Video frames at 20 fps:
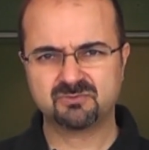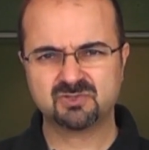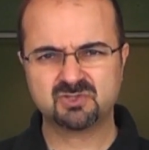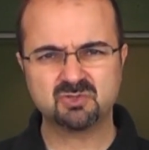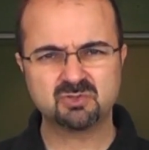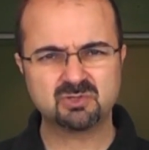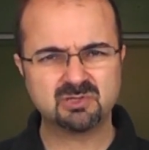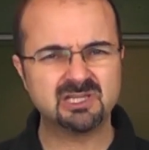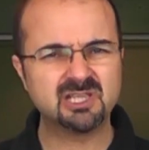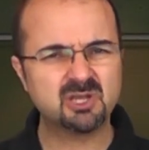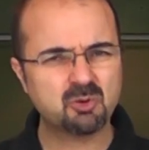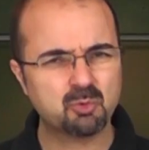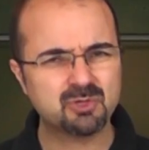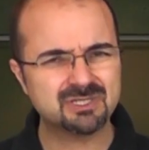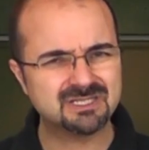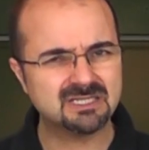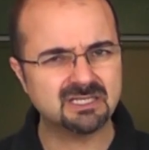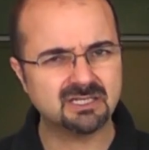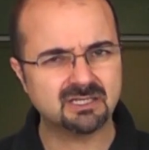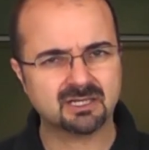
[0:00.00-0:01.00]
too
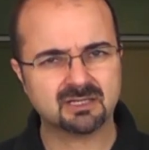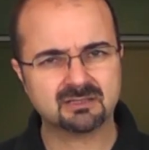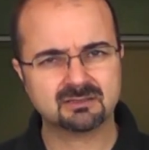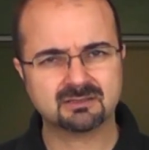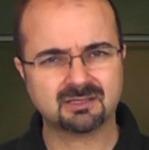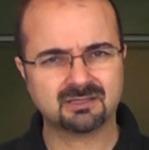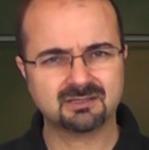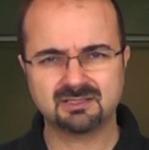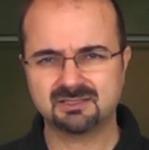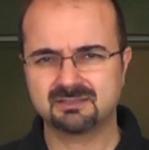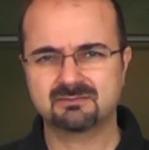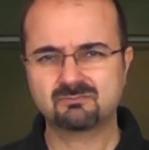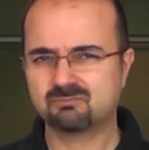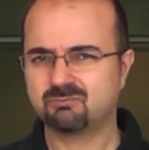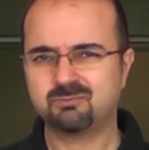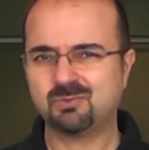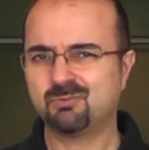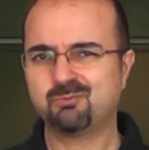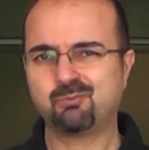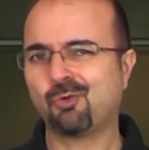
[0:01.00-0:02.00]
liquidy and it